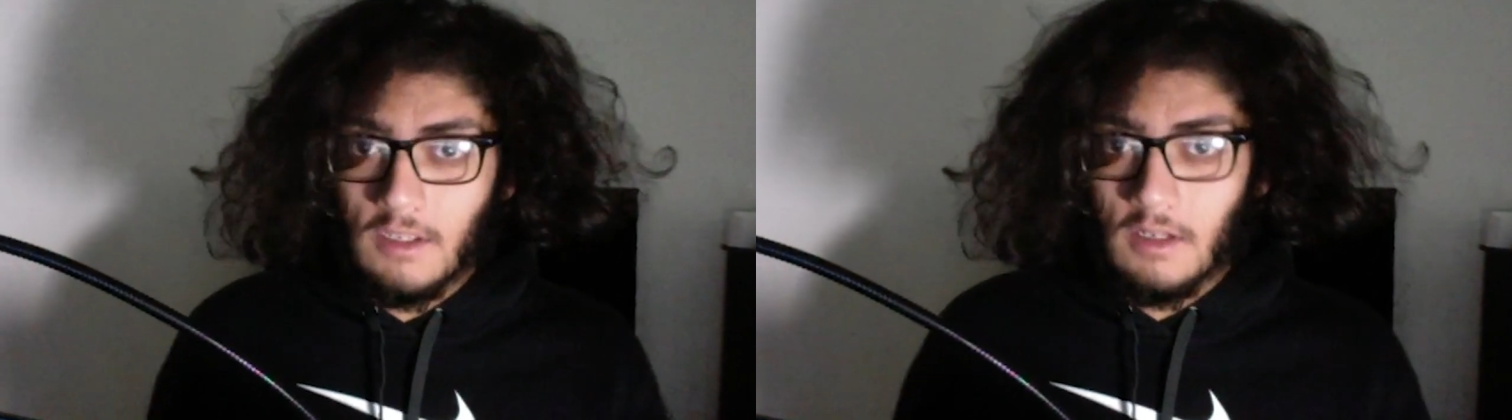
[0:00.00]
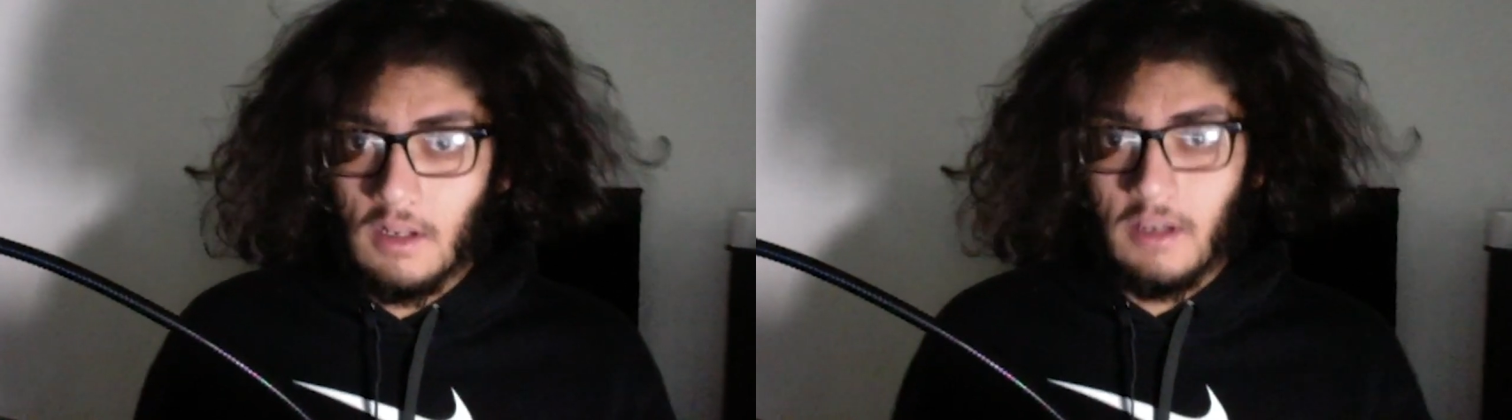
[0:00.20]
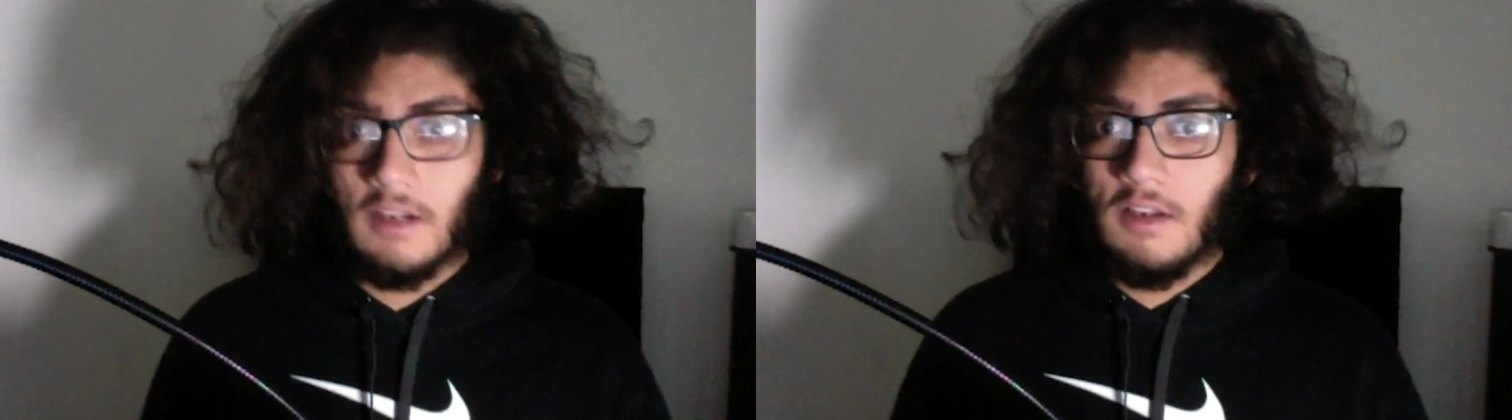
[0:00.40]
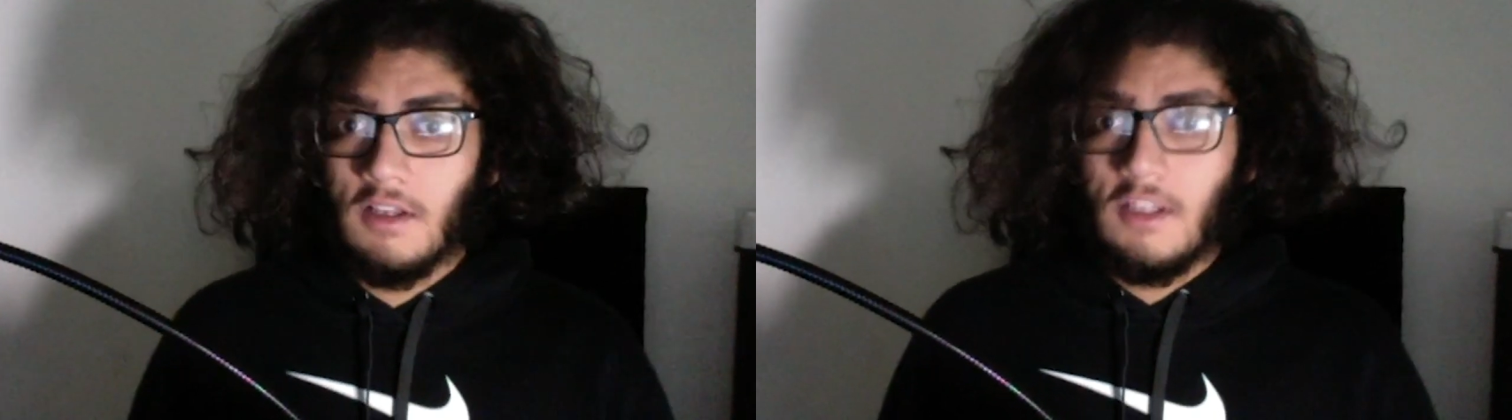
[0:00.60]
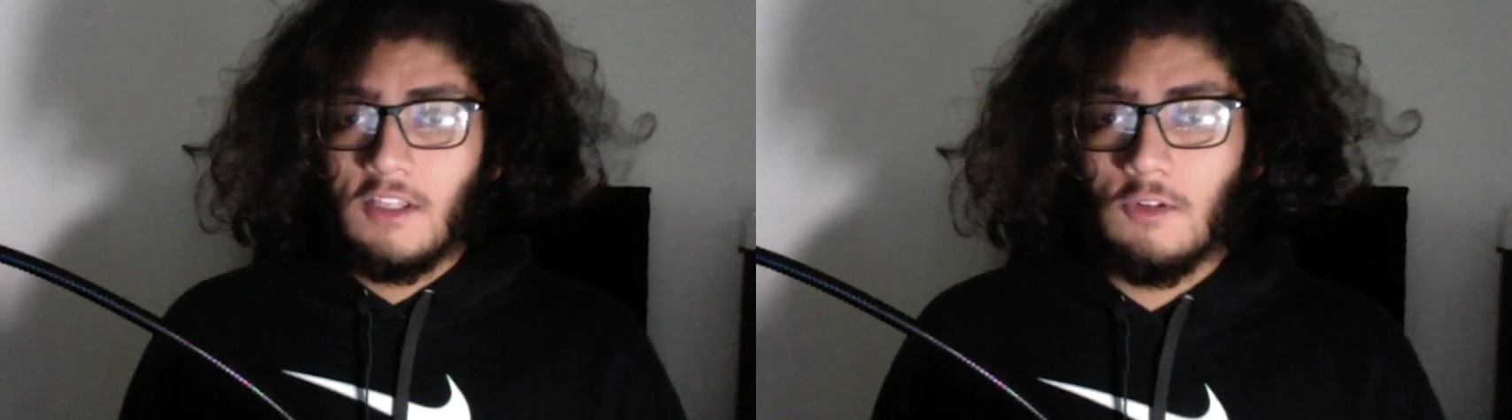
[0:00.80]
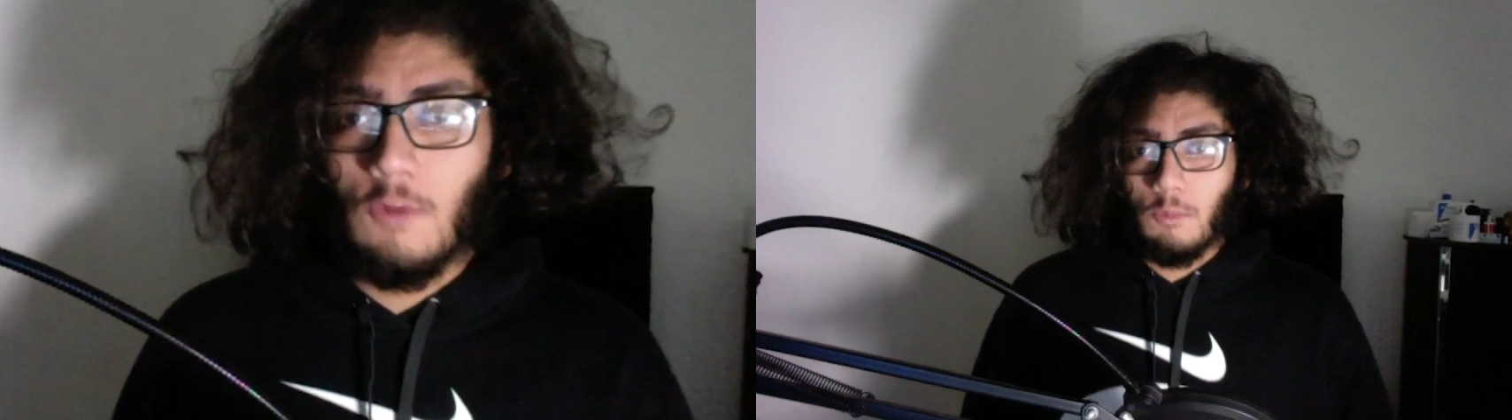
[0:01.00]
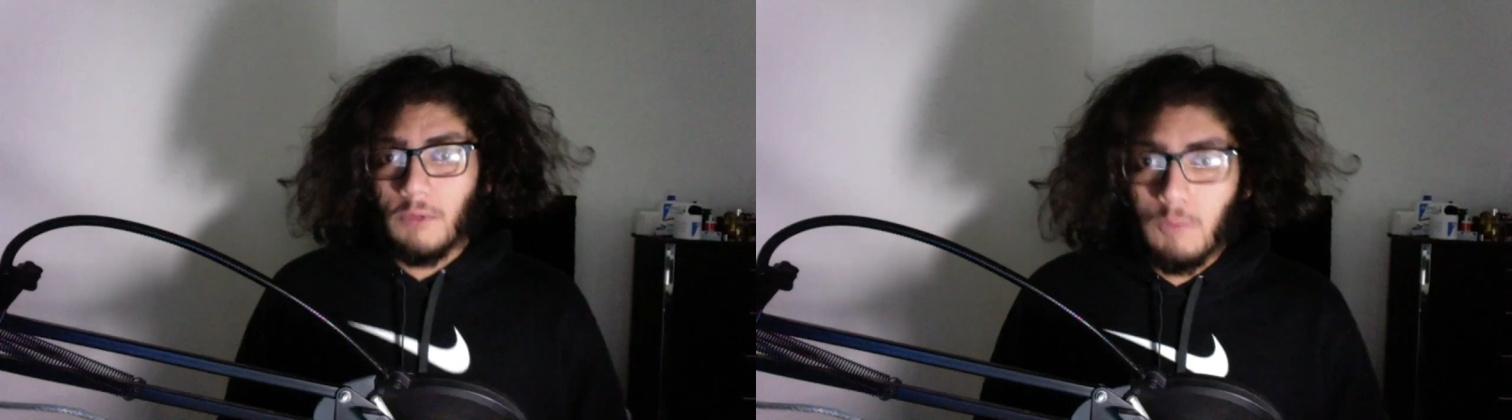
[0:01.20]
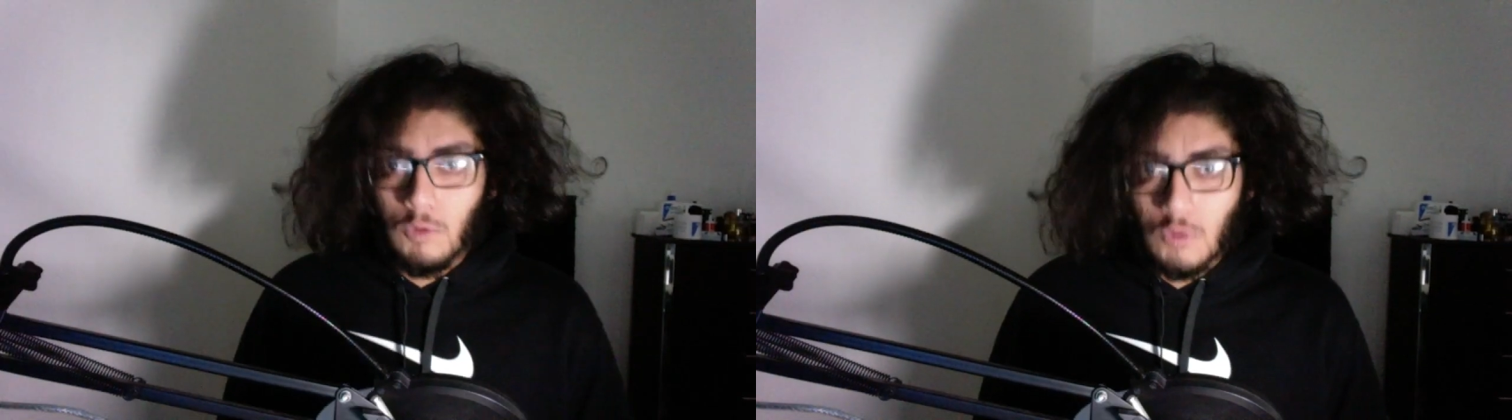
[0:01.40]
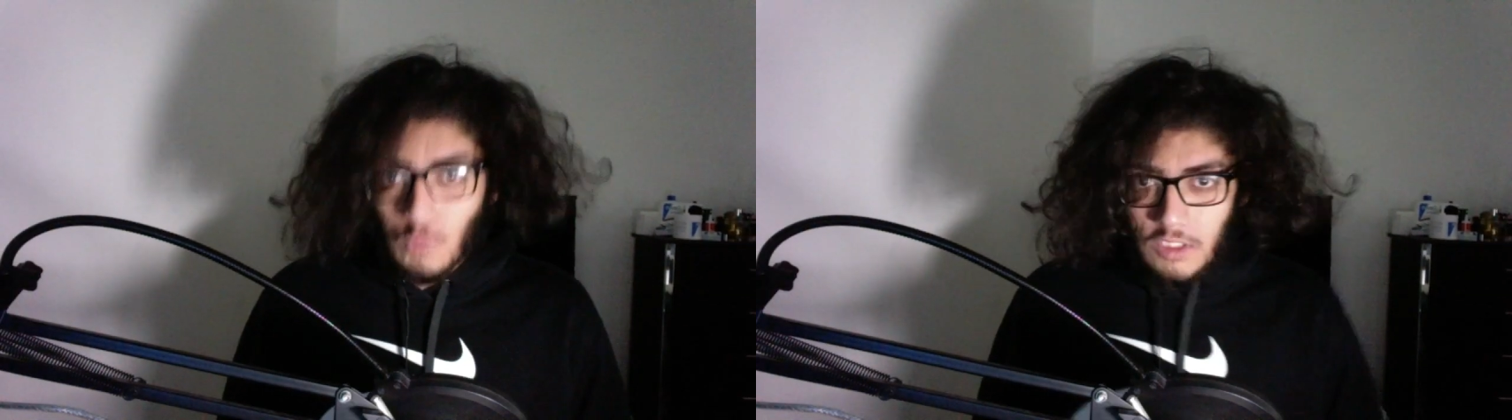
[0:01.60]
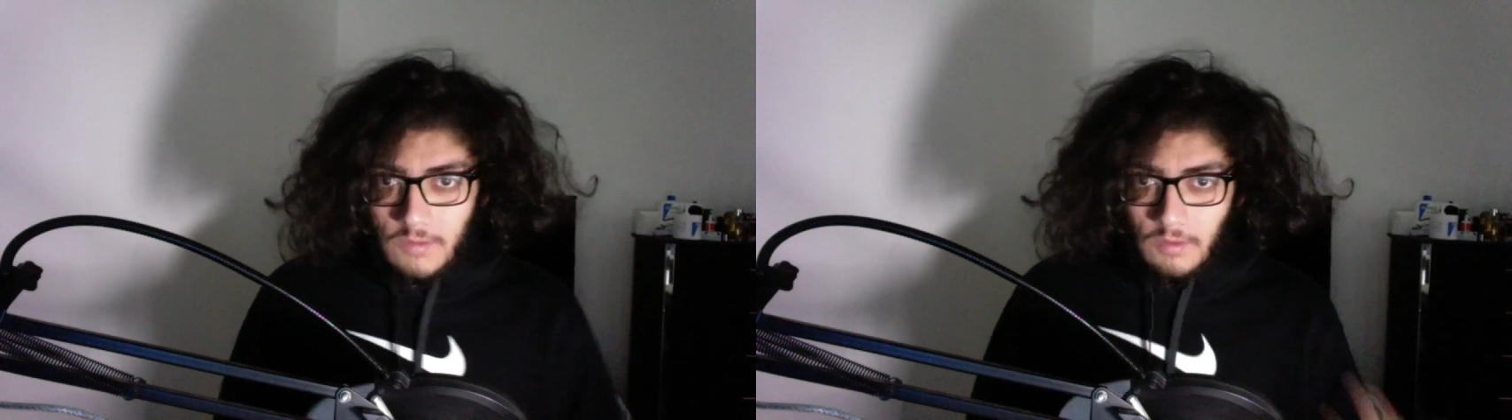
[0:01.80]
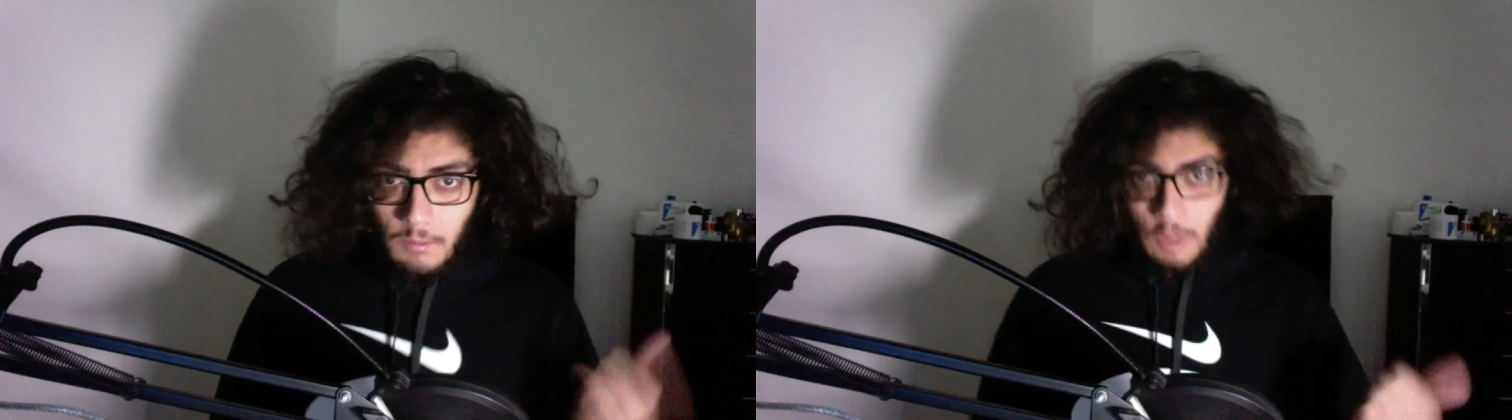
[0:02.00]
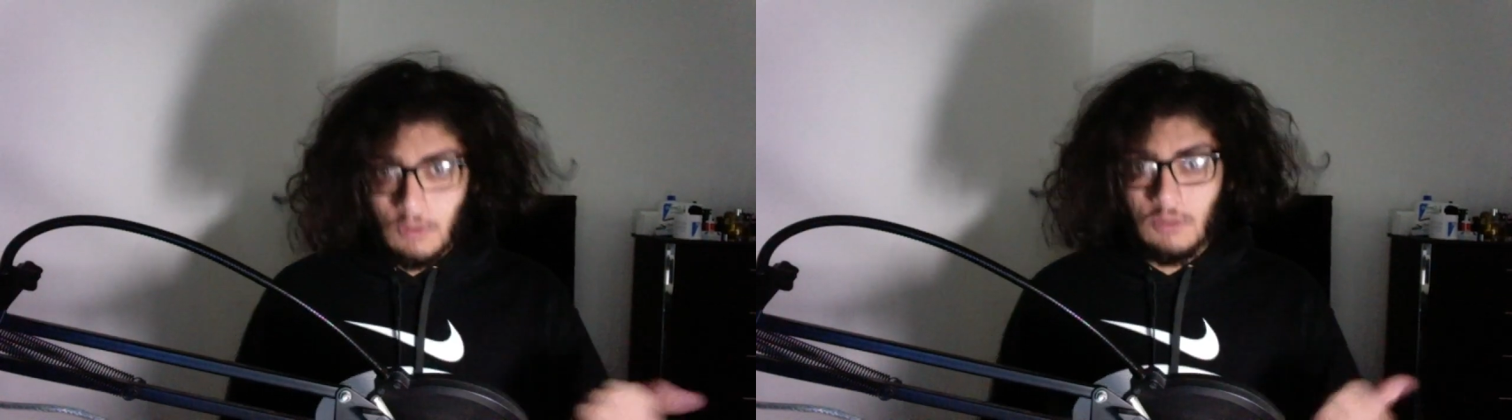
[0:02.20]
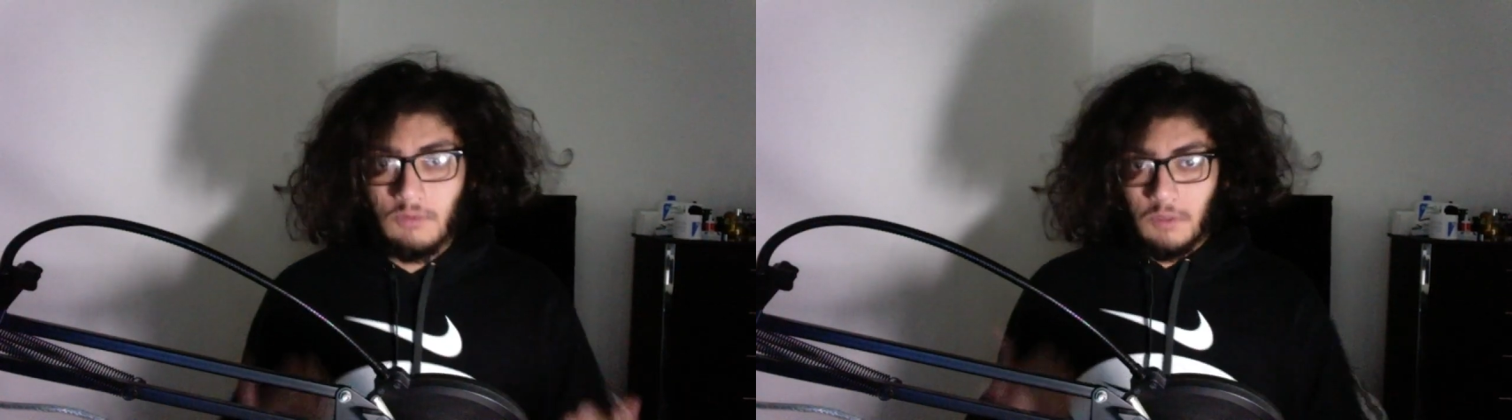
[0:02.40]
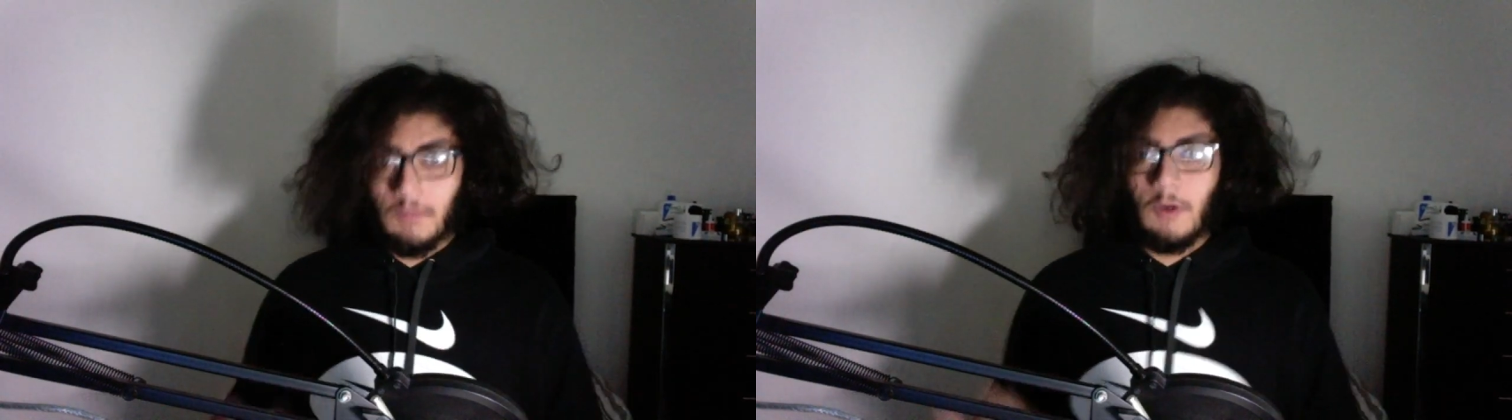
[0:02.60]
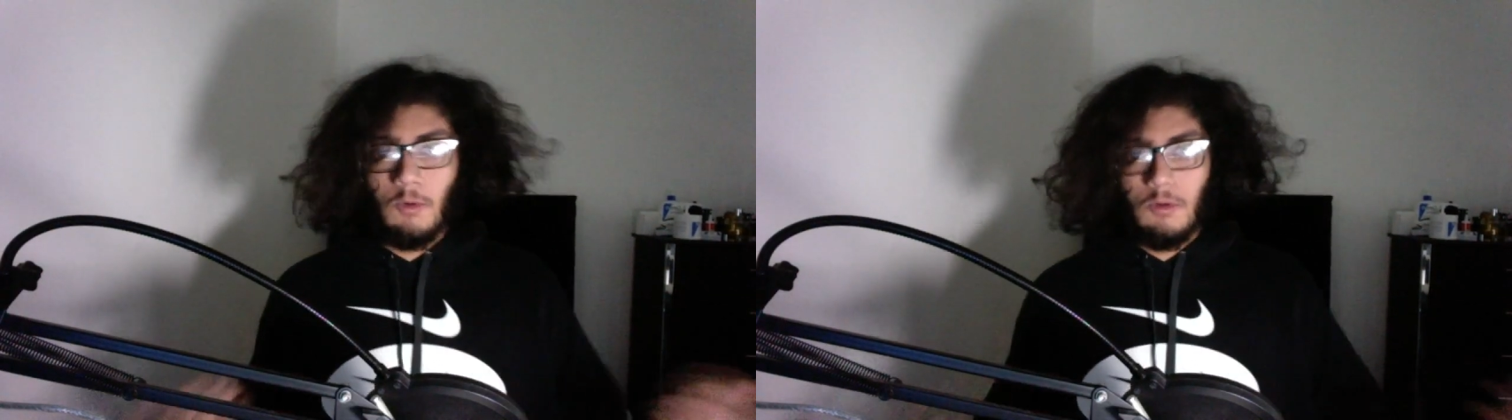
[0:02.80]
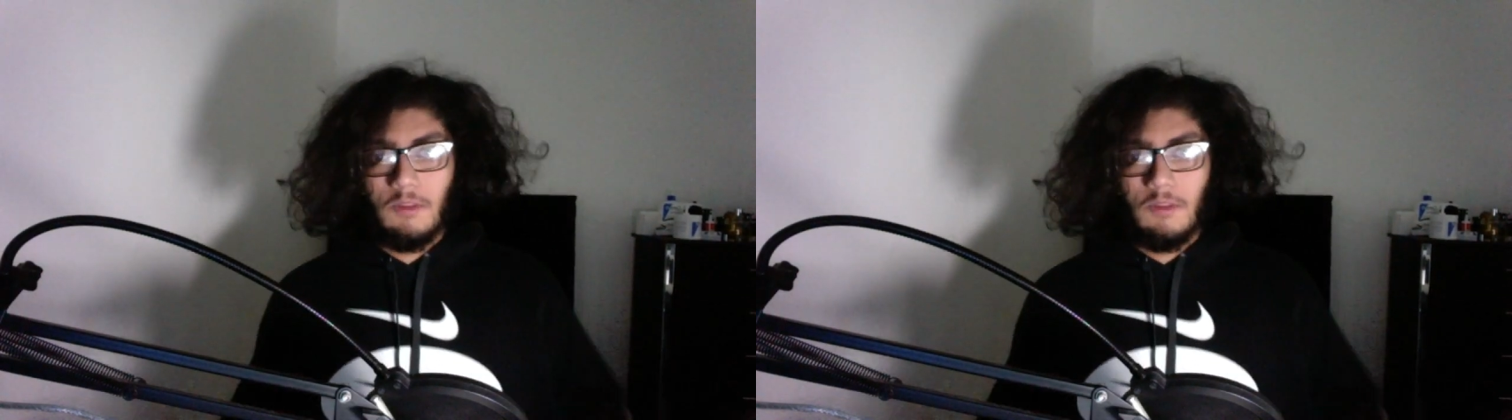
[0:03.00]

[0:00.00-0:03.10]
Like, you know, people switch from male to female all the